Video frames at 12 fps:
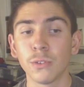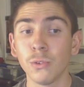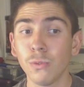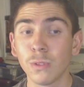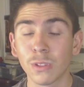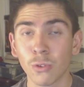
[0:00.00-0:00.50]
to
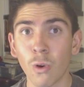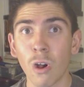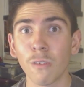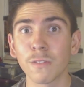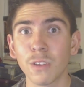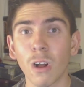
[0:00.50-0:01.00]

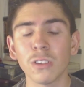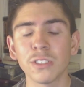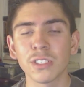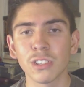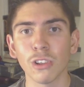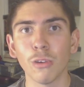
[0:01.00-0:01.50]
$12
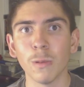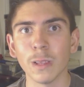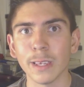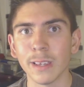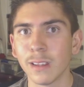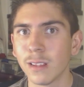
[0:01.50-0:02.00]

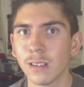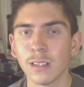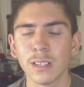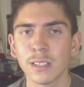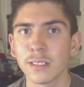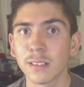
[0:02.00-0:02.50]
globally.
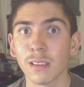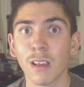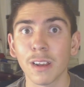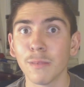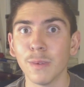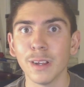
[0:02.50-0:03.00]
That's a
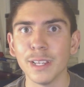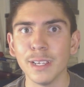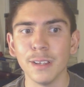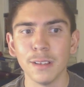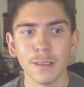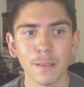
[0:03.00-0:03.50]
lot of money.
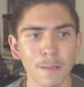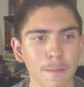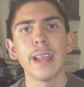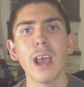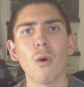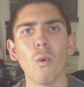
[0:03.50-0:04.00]

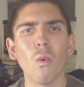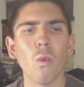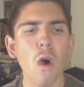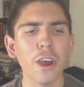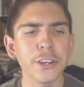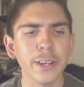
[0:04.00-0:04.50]
Now,
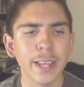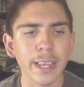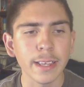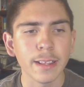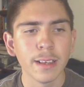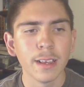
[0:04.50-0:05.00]
Watergate.
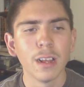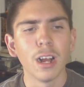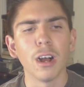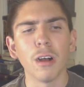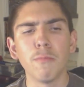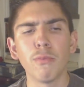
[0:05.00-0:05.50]

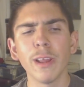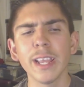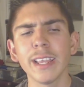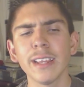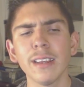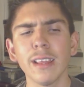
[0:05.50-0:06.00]
A
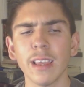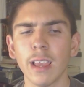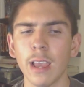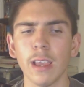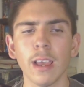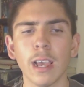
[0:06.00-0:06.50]
break-in
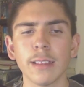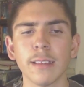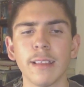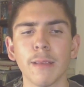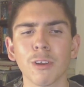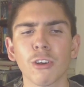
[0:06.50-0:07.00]
at the
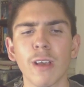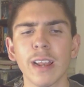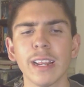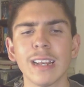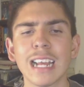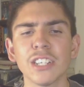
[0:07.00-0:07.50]

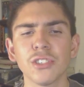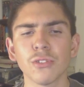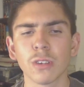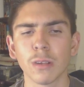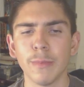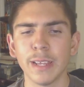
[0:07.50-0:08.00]
Democratic National
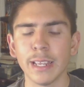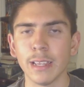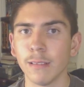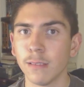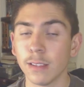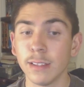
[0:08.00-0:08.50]
Committee,
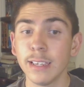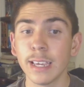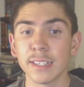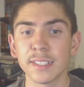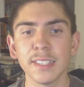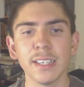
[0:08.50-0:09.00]
the
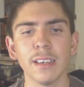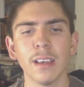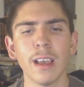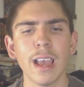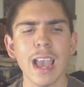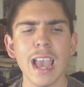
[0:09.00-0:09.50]
DNC,
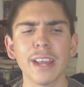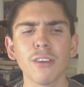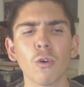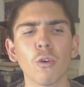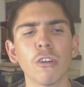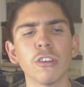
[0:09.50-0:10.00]

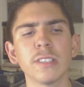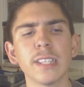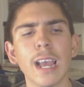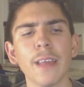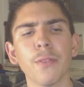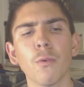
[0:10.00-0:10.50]
headquarters
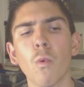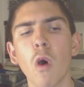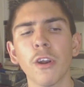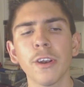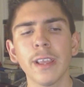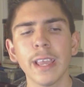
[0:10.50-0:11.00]
at the
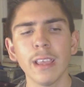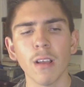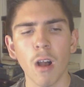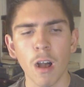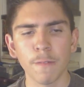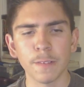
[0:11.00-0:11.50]
Watergate
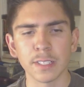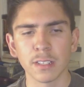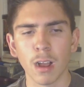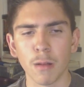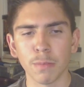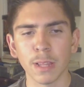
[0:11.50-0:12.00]
office
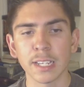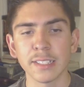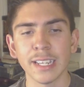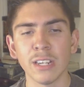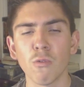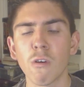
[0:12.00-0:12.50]
complex
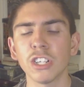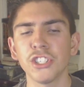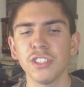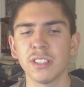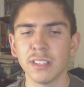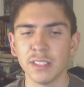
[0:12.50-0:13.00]
in
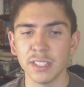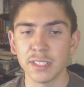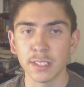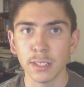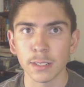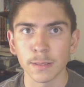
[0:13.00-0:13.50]
Washington,
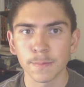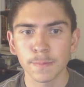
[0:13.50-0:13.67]
D.C.